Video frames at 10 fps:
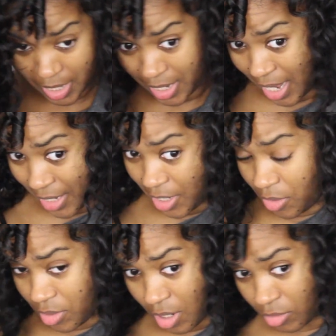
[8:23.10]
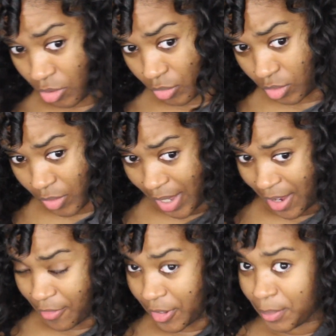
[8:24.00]
And I don't go through
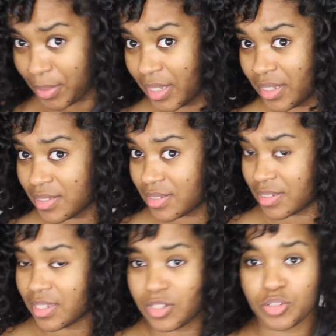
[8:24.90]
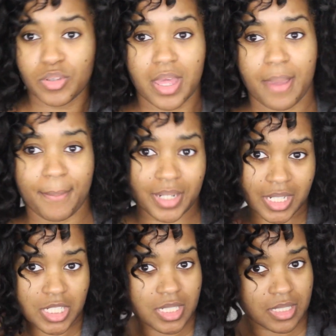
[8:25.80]
every piece and do that, but
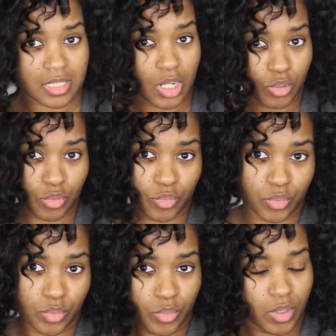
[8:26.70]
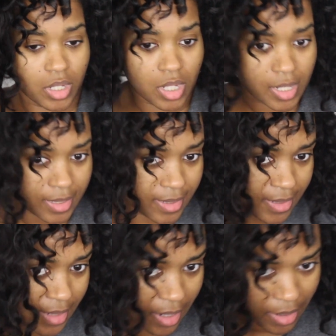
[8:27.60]
I just go through
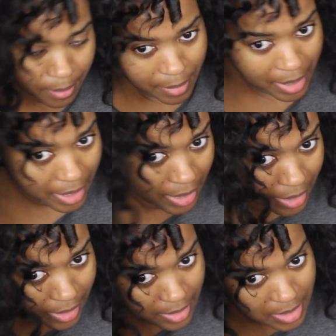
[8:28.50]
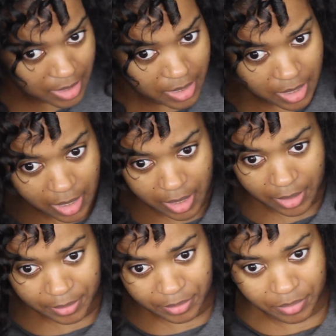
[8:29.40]
some and
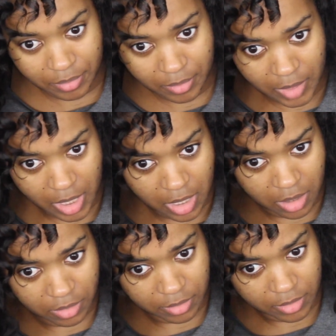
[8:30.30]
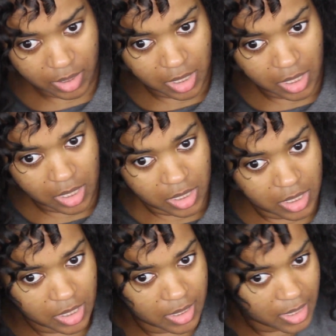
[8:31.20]
you know,
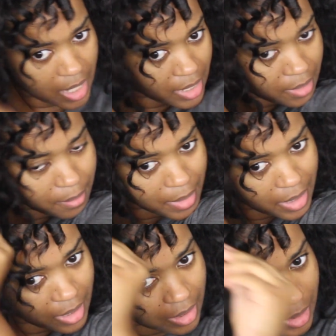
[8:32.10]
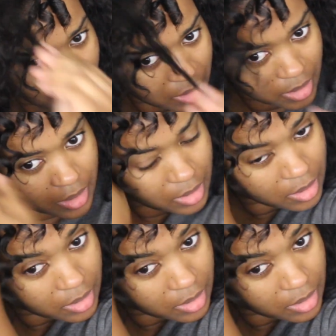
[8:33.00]
just kind of make it look